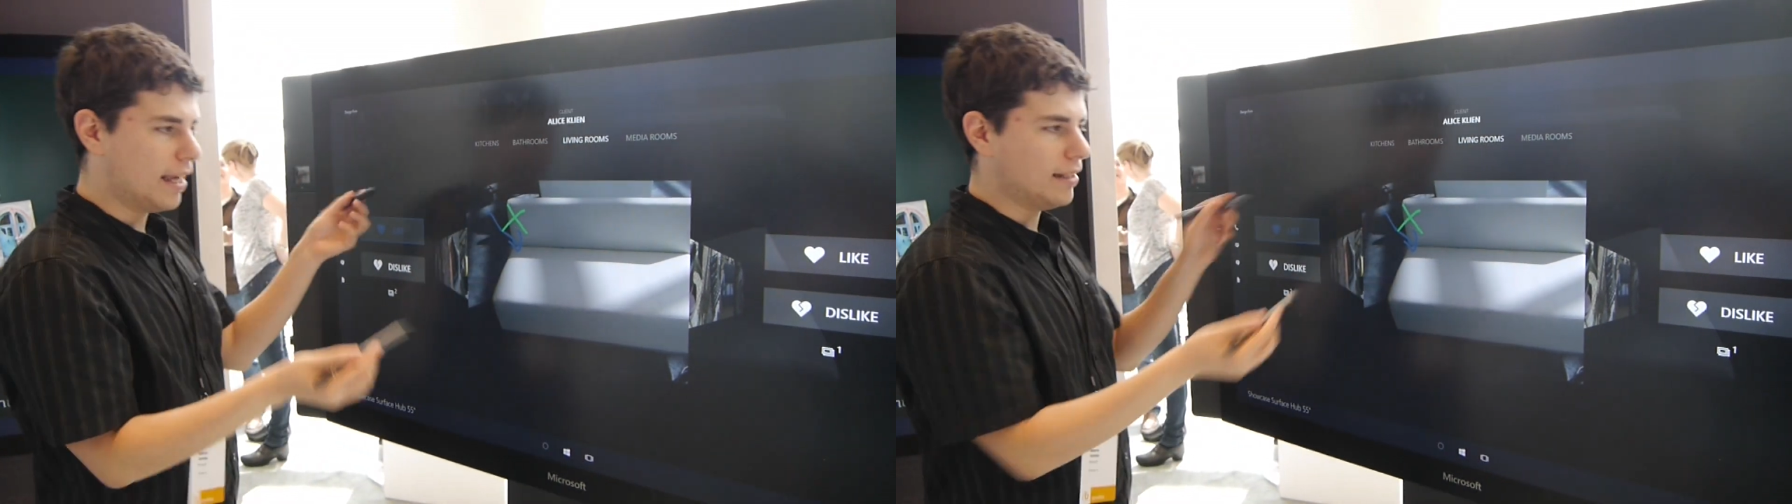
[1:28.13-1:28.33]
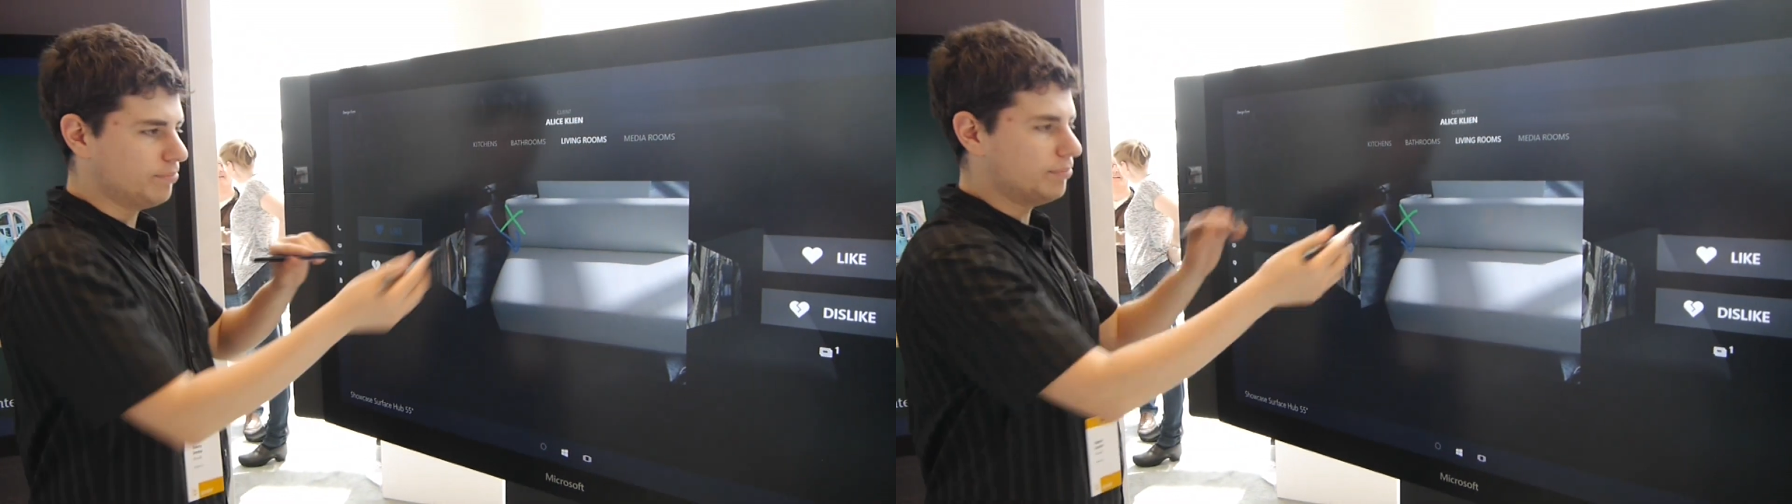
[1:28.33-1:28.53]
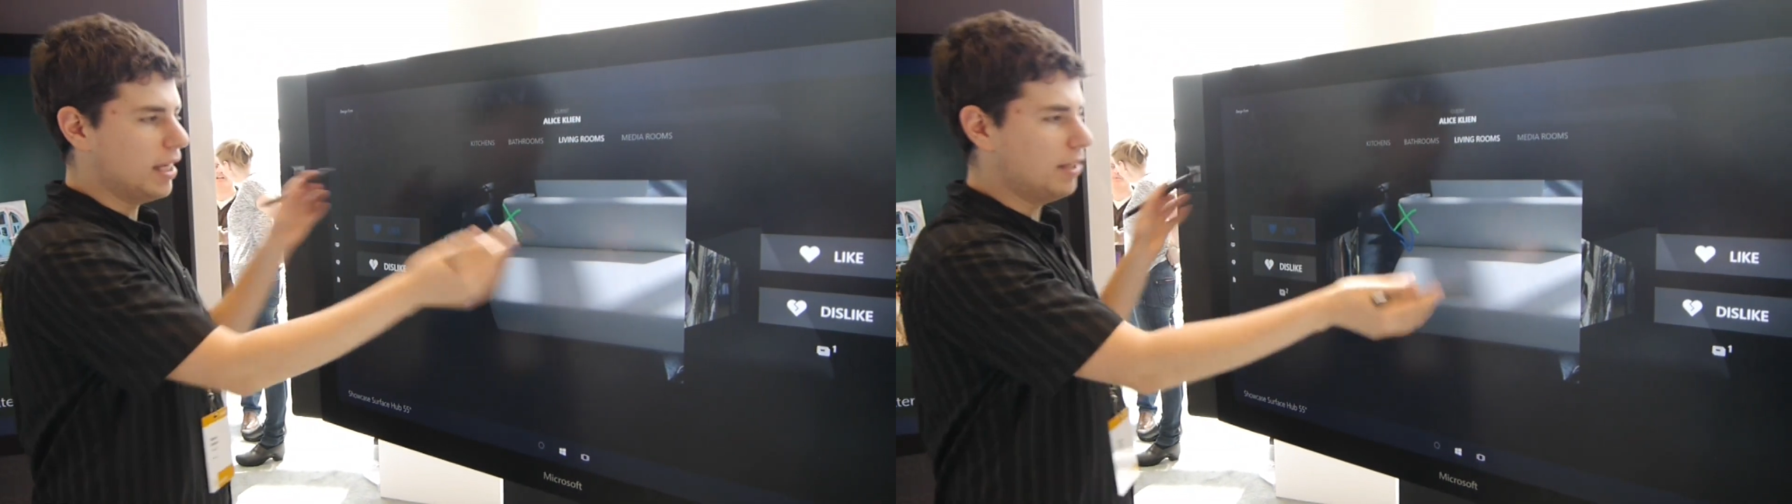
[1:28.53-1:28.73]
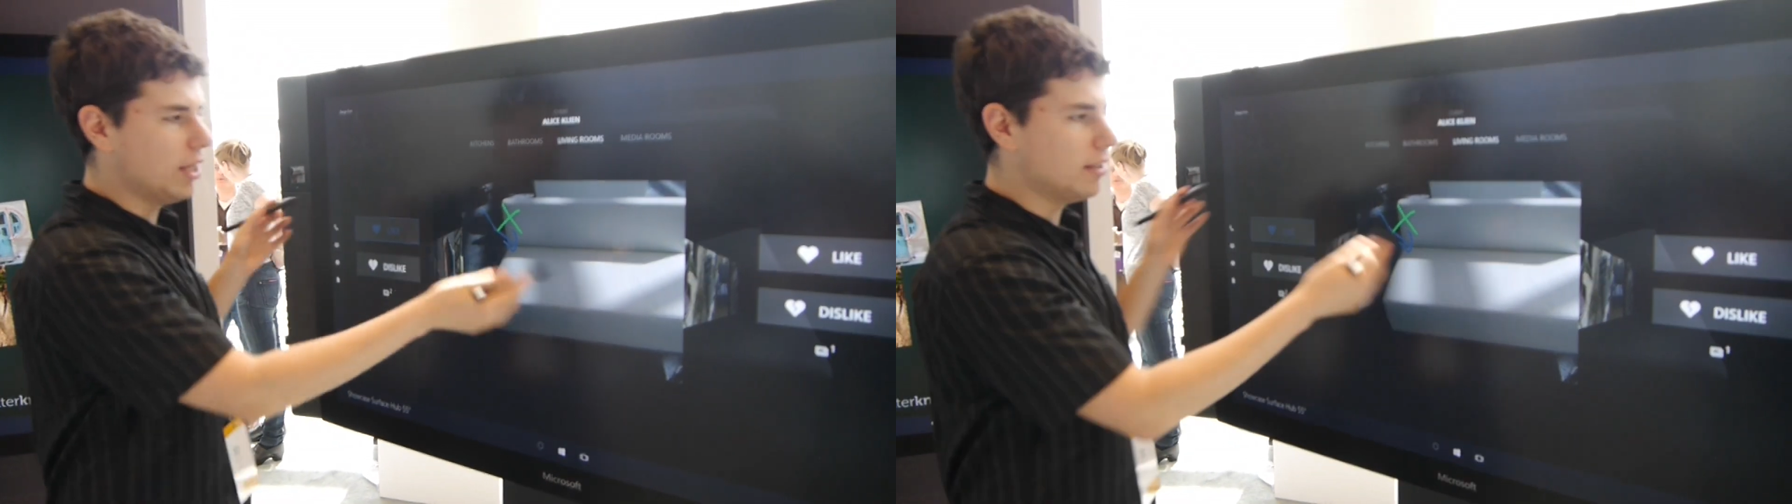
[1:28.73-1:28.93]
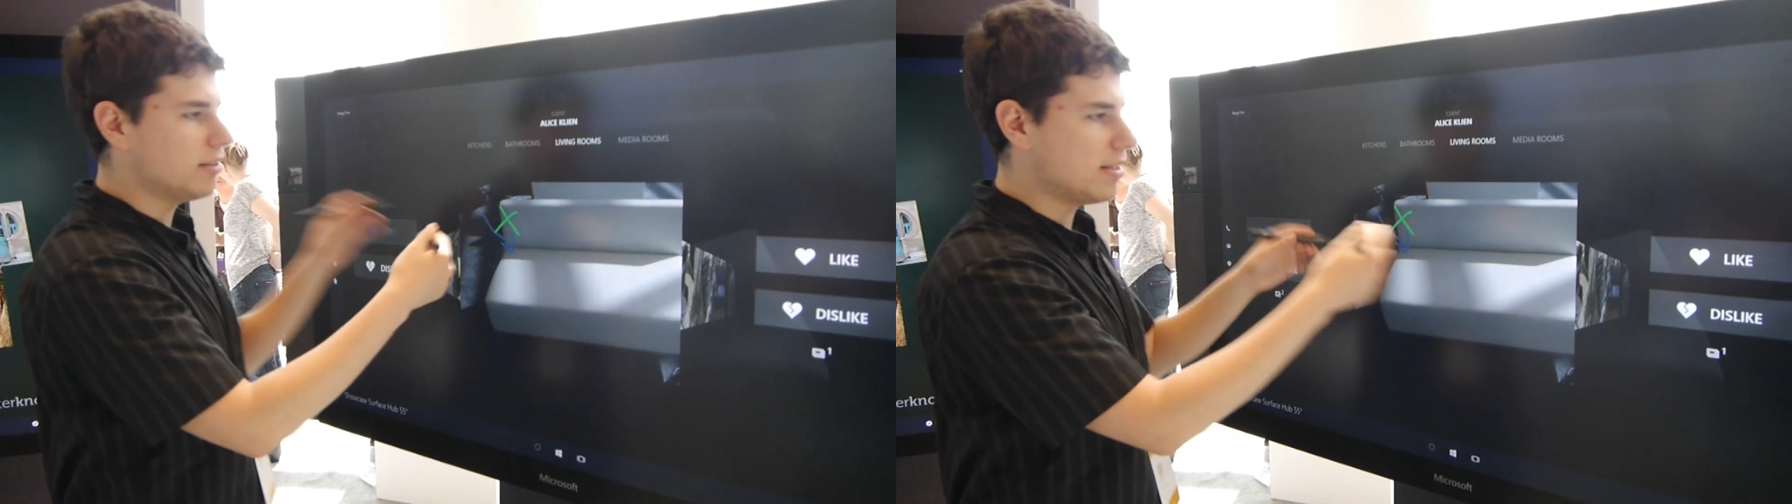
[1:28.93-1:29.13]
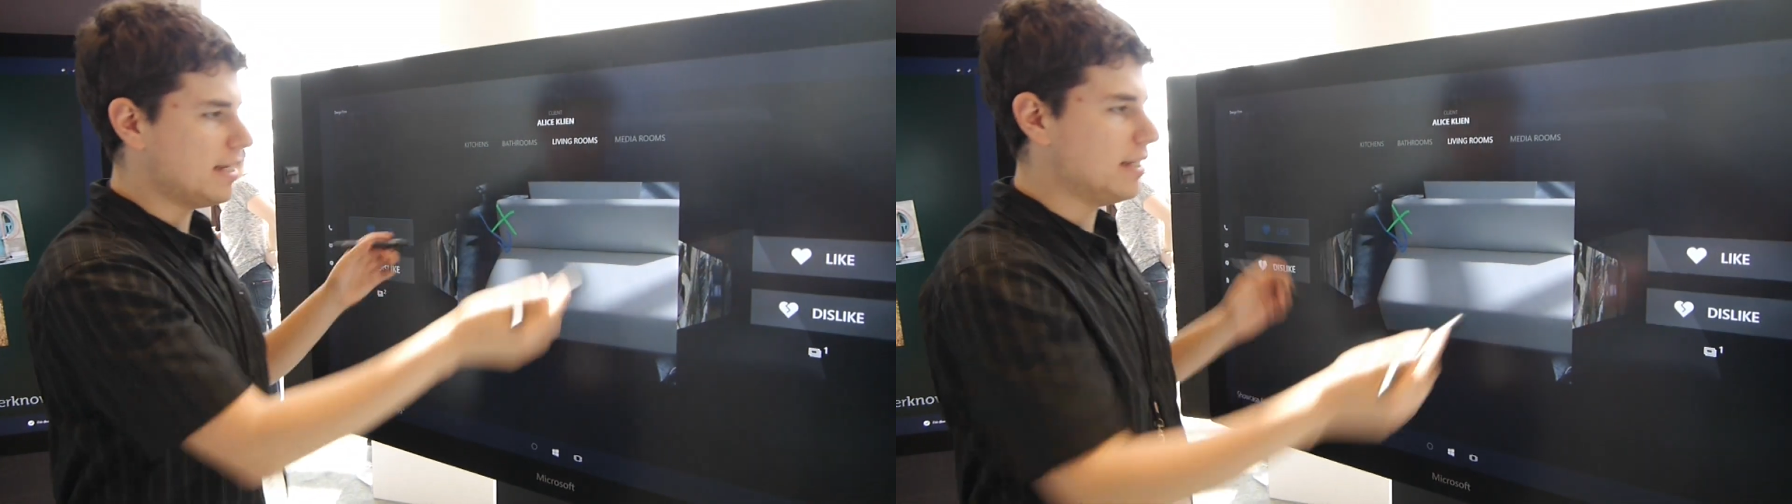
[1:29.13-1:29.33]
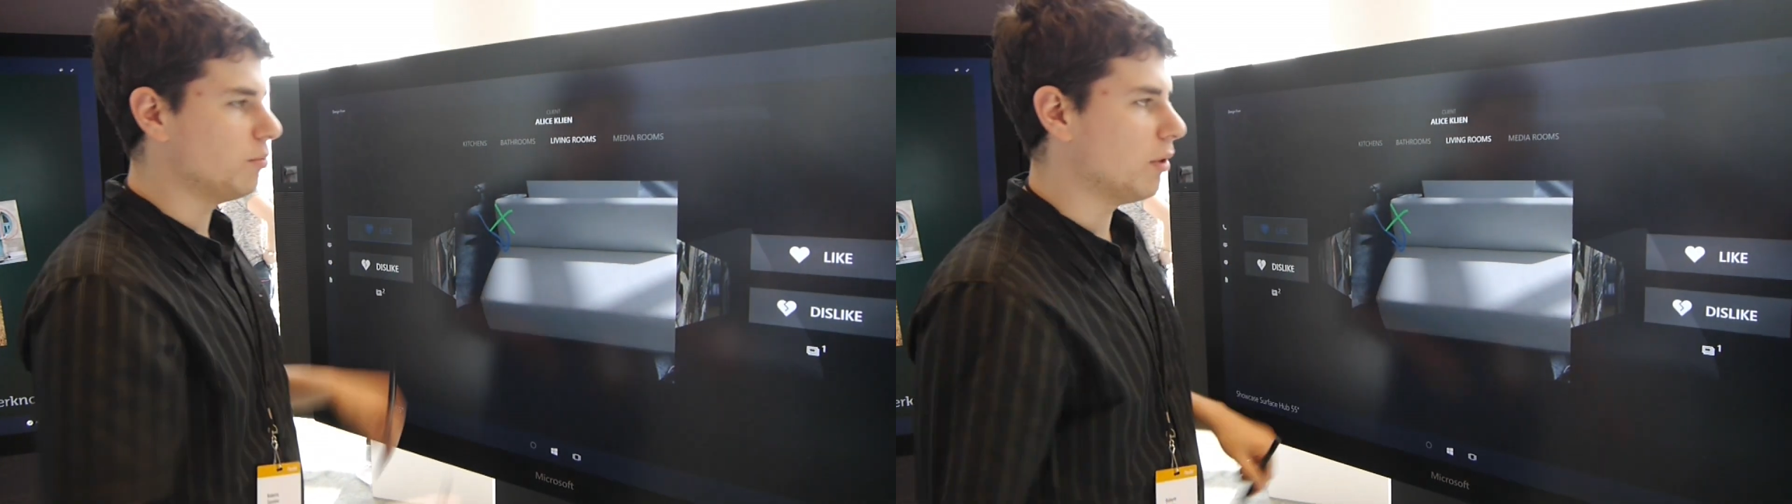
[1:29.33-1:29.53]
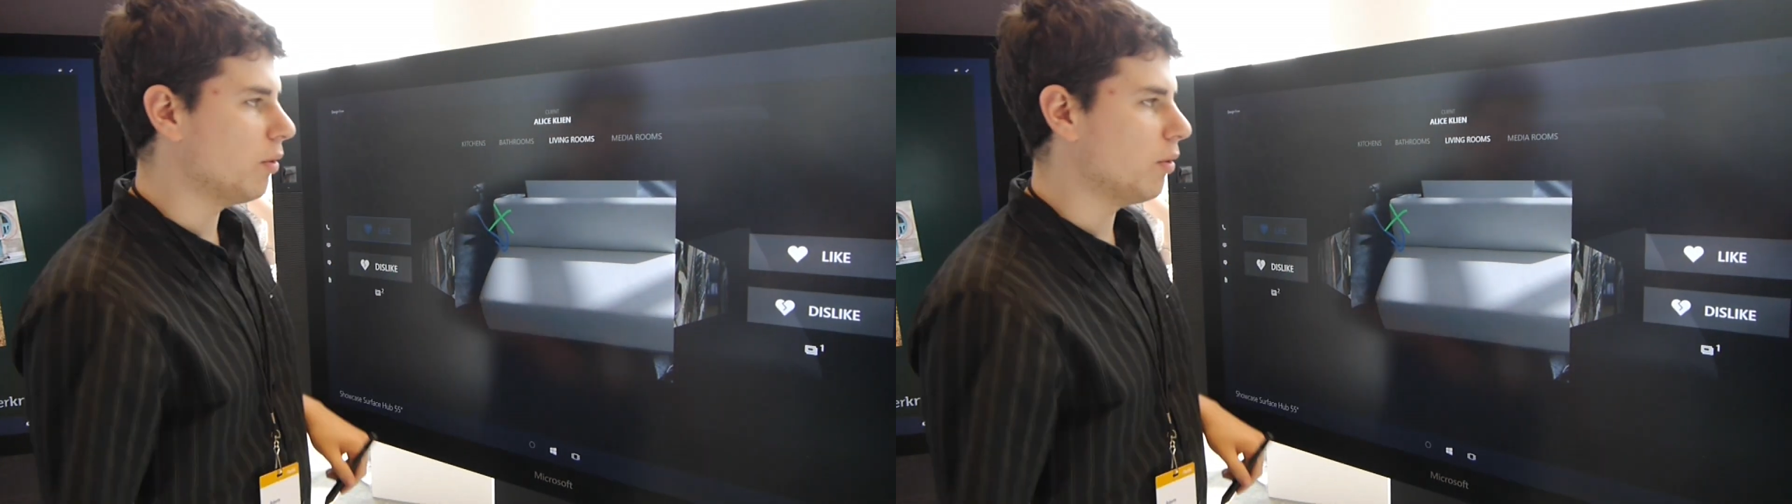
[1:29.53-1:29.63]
And you can see